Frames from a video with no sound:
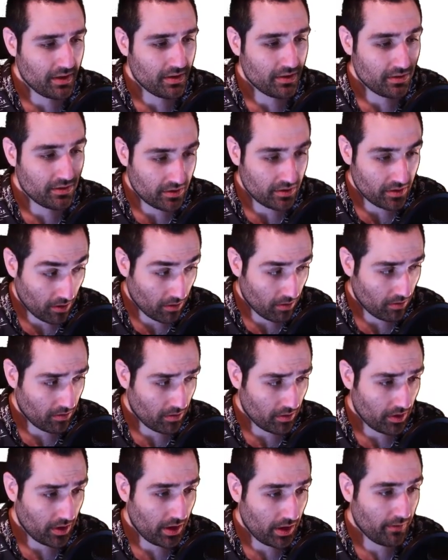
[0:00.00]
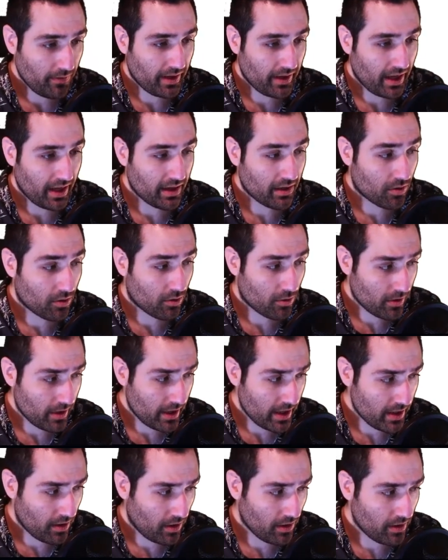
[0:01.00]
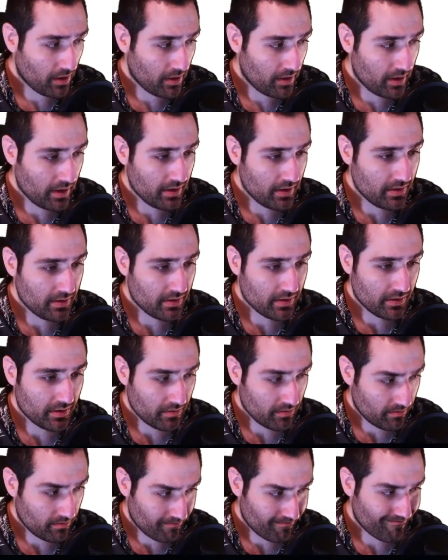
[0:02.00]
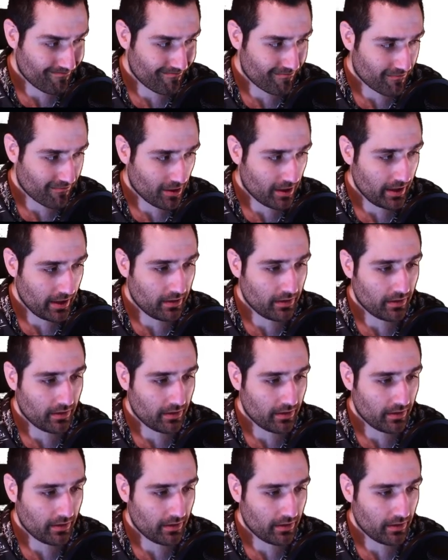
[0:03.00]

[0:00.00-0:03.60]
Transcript: So you've got to create all of these, right?